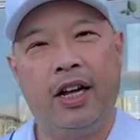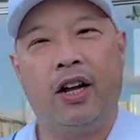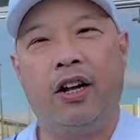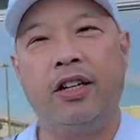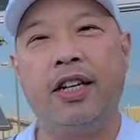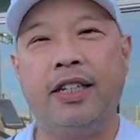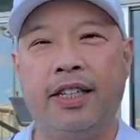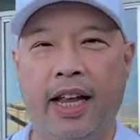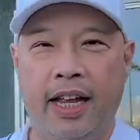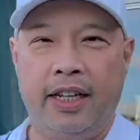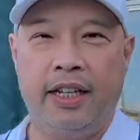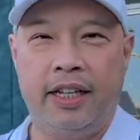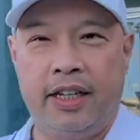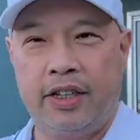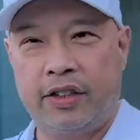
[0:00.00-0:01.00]
on a
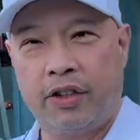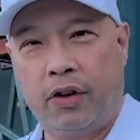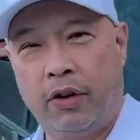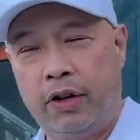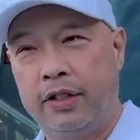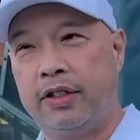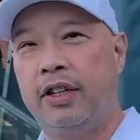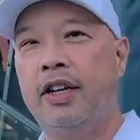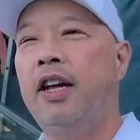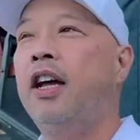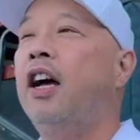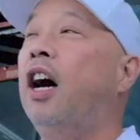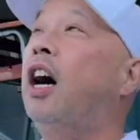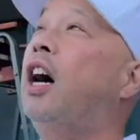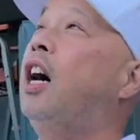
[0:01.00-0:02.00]
tennis court,
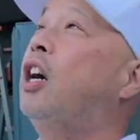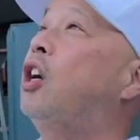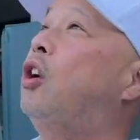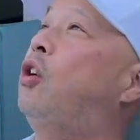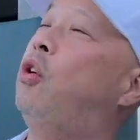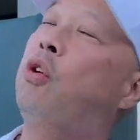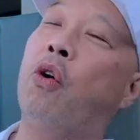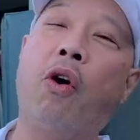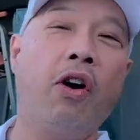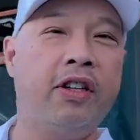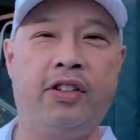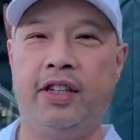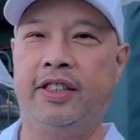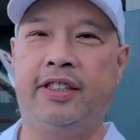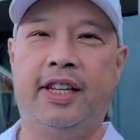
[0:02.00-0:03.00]
a
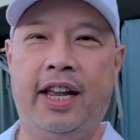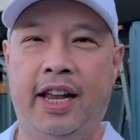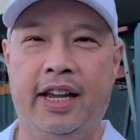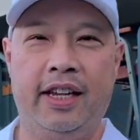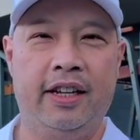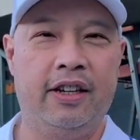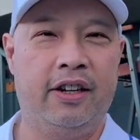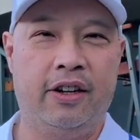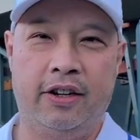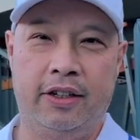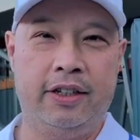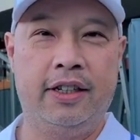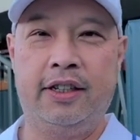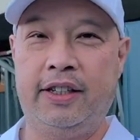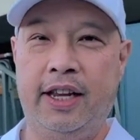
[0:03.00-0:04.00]
gorgeous day
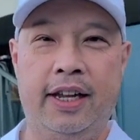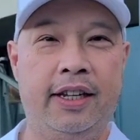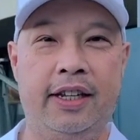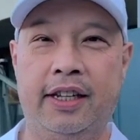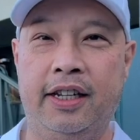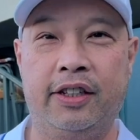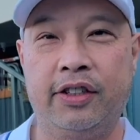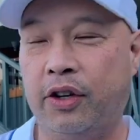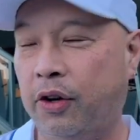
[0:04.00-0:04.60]
on the tennis